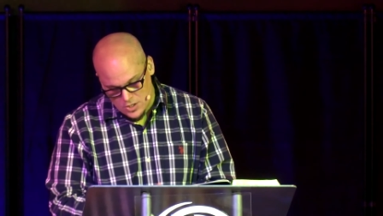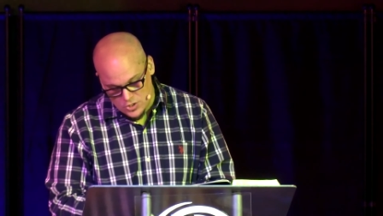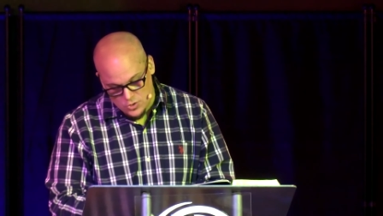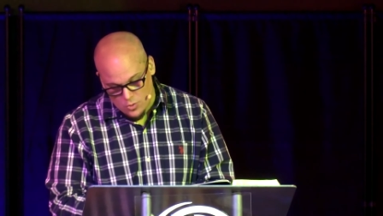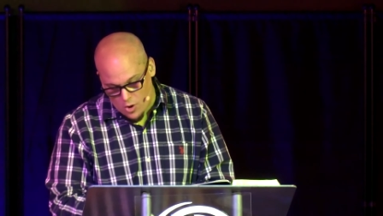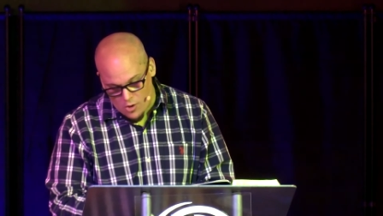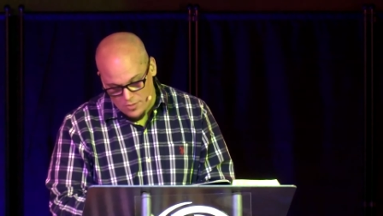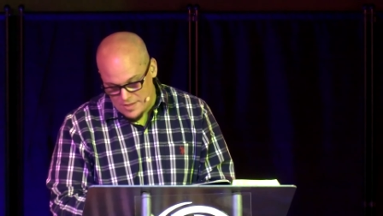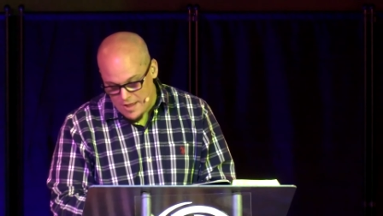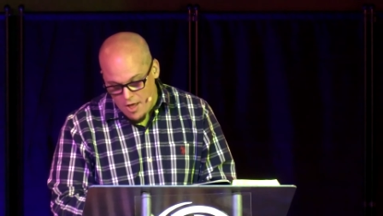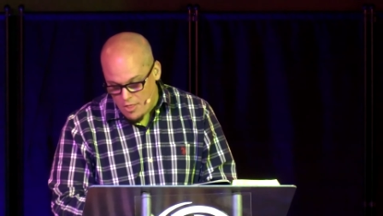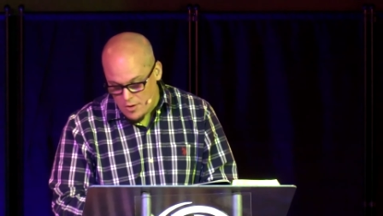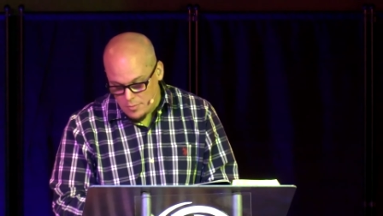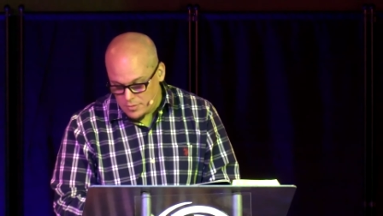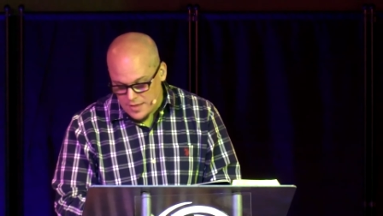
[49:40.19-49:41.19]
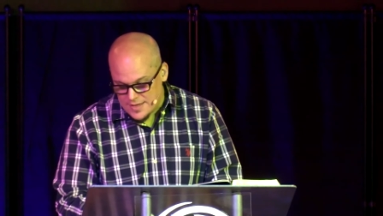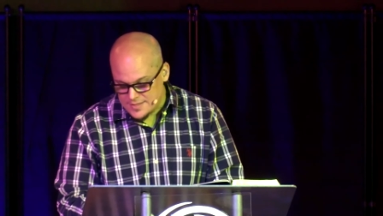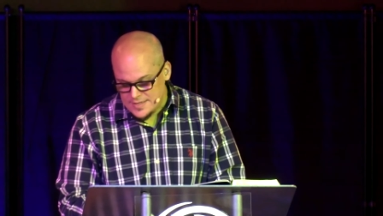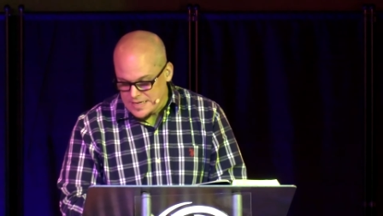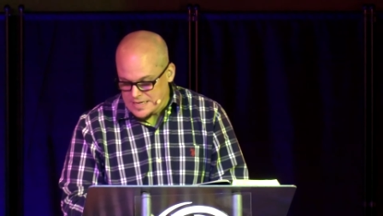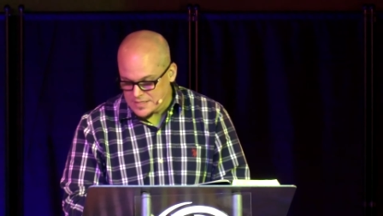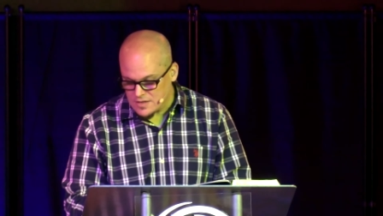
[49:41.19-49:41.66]
to all the other
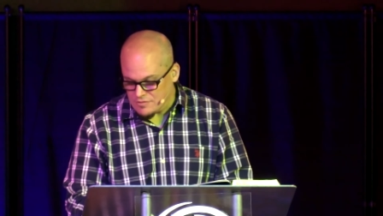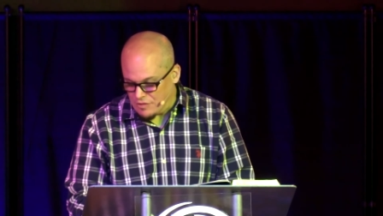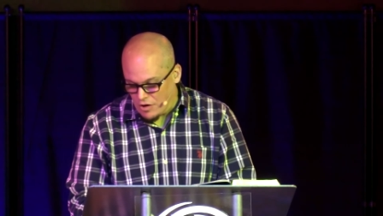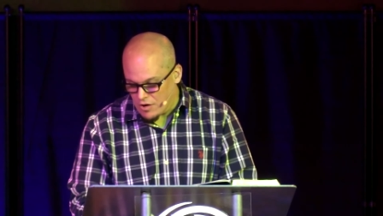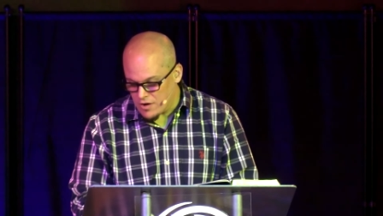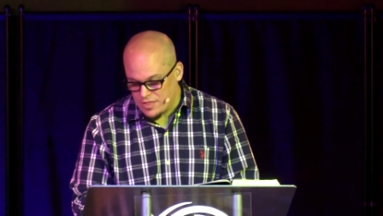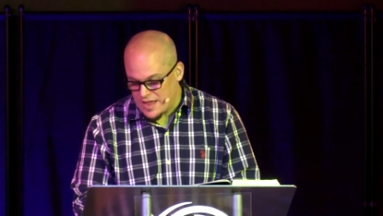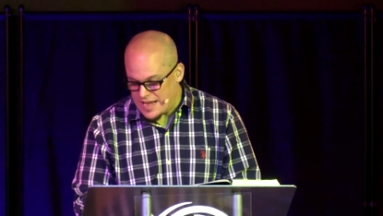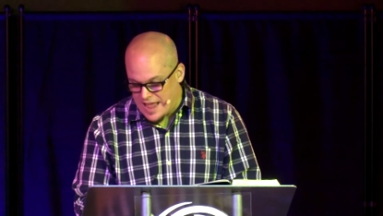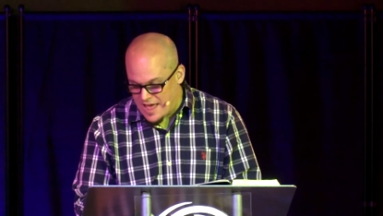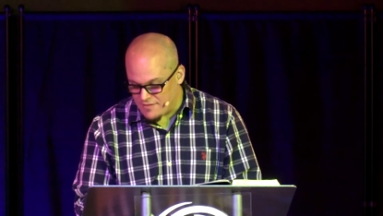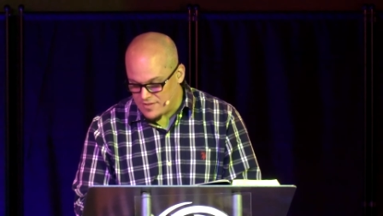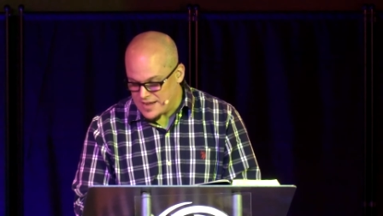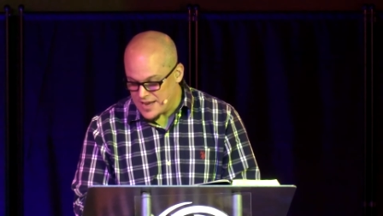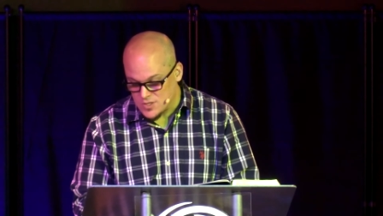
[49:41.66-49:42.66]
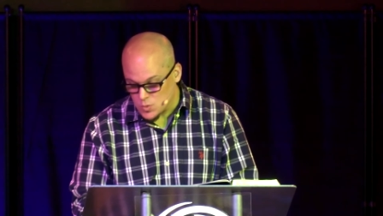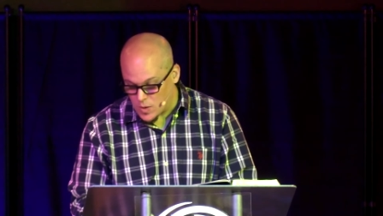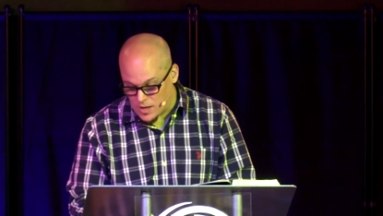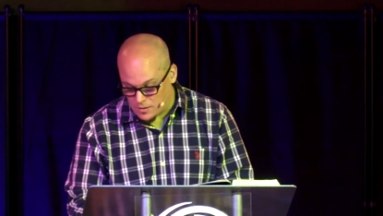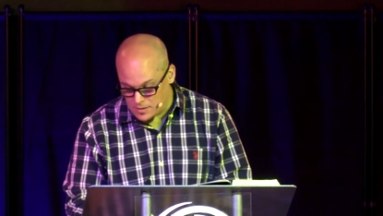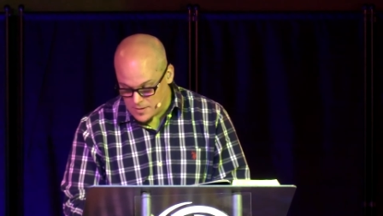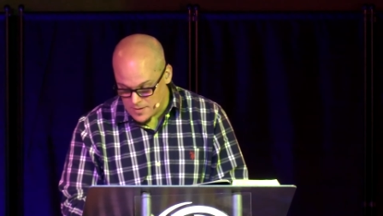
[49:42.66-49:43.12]
blessings of earth and heaven as
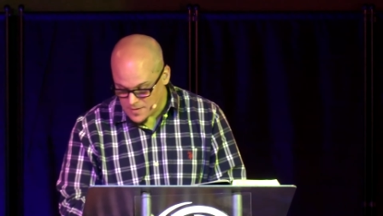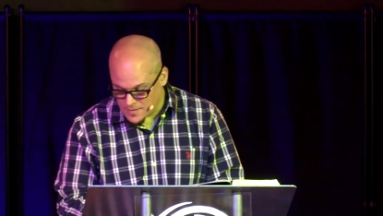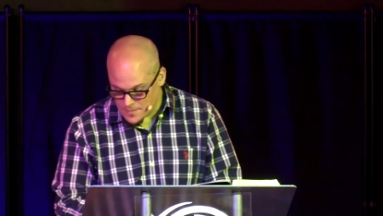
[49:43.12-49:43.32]
well,